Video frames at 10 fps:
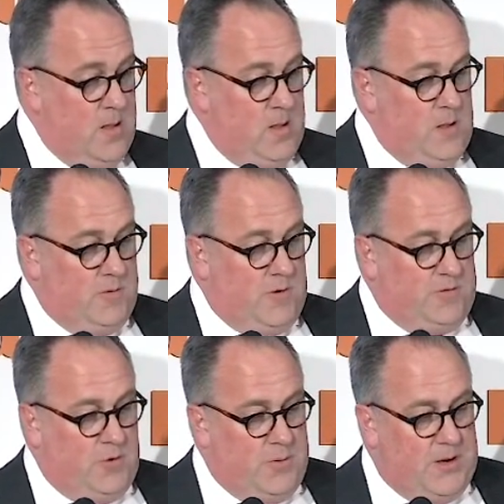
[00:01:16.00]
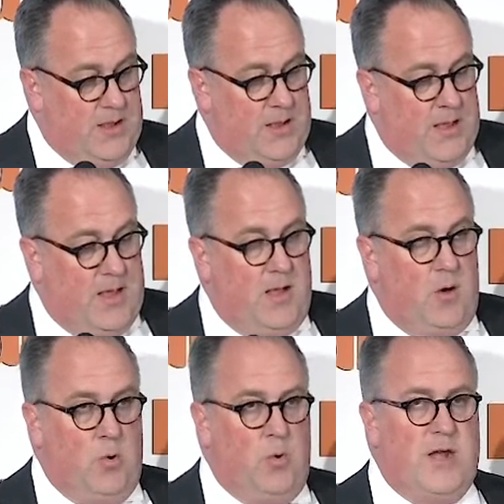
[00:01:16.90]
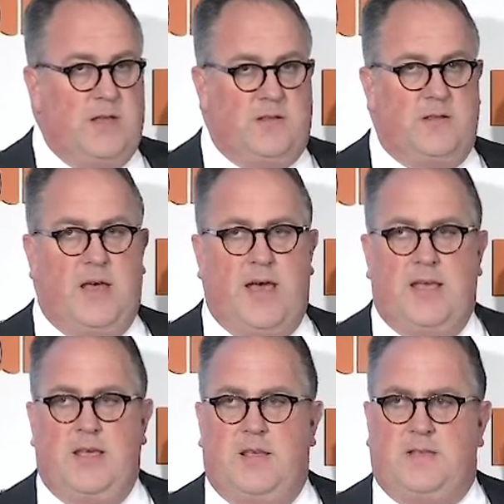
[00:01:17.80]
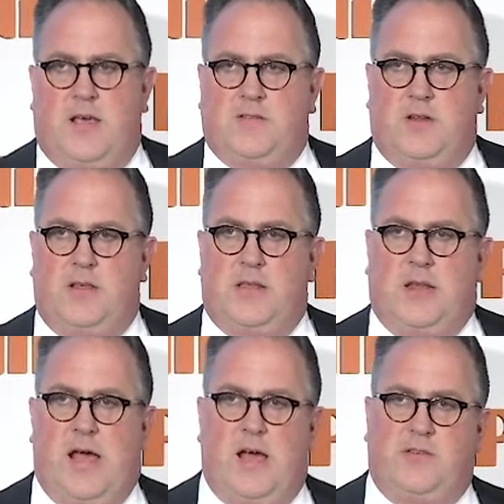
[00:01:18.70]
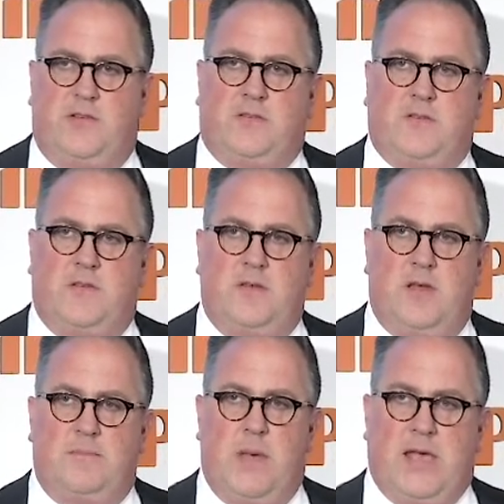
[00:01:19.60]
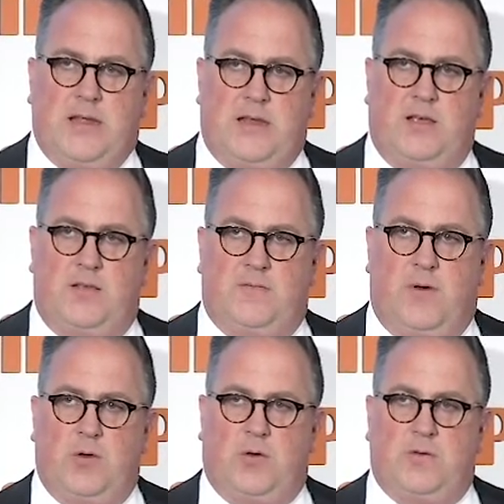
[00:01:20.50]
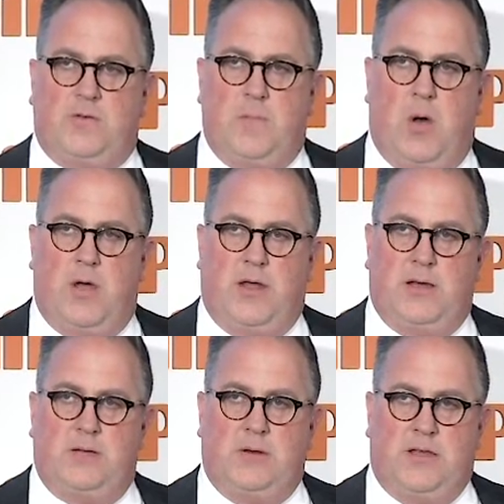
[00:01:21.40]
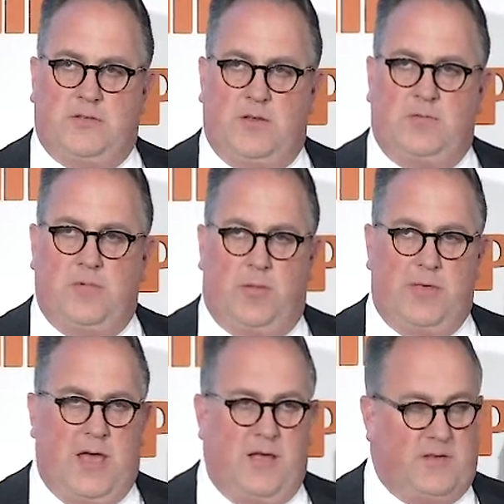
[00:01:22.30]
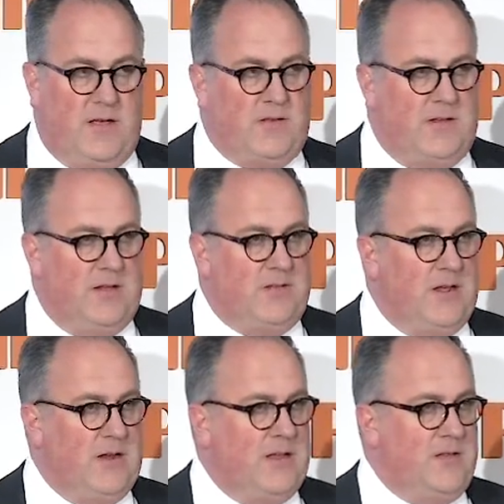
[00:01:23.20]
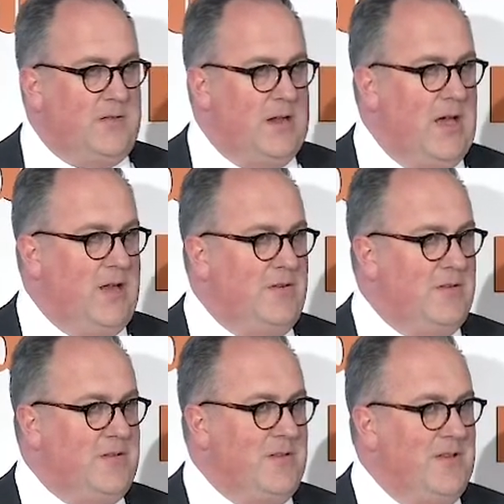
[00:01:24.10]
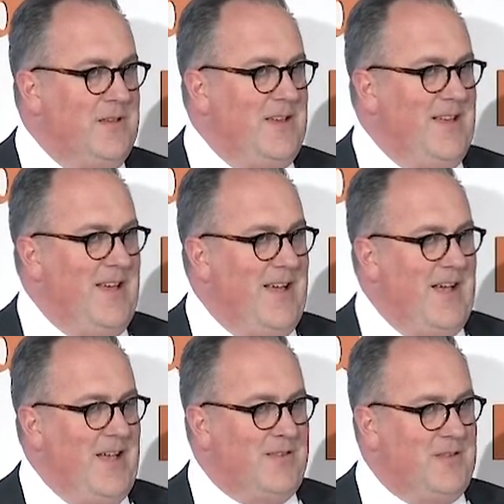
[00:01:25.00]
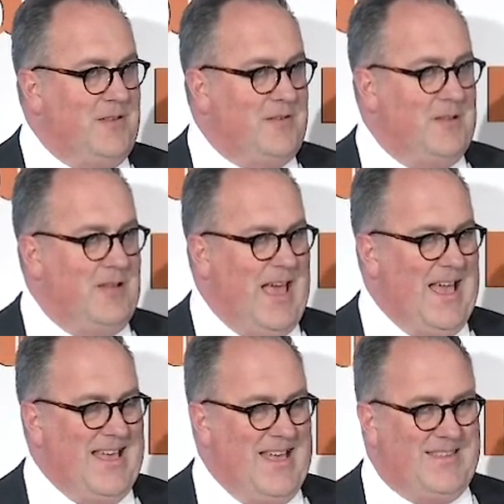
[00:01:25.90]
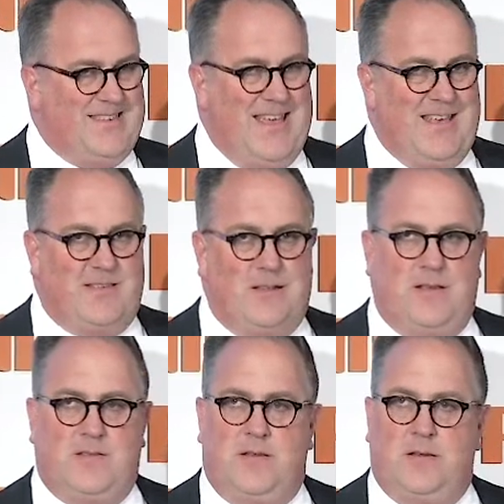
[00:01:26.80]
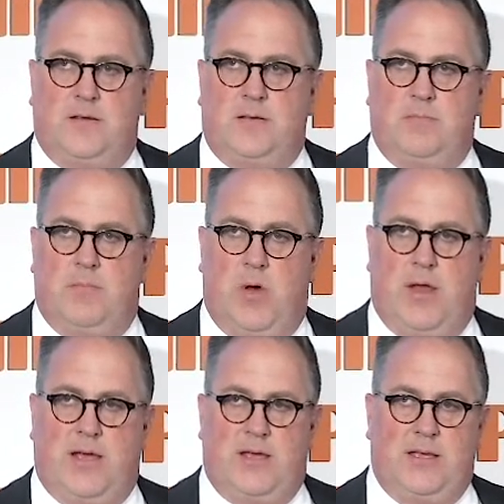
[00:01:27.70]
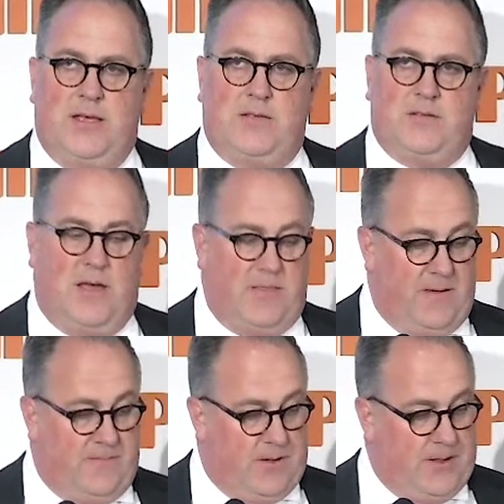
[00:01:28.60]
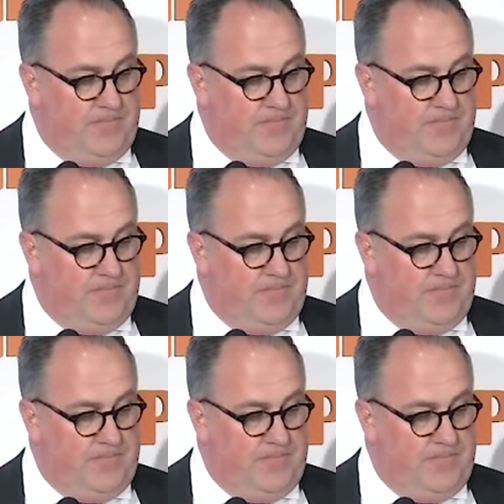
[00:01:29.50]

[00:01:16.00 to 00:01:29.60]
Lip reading: So Jupiter already today is actually the largest manganese-focused miner listed on the ASX, and incidentally it's the largest ASX-listed miner in South Africa.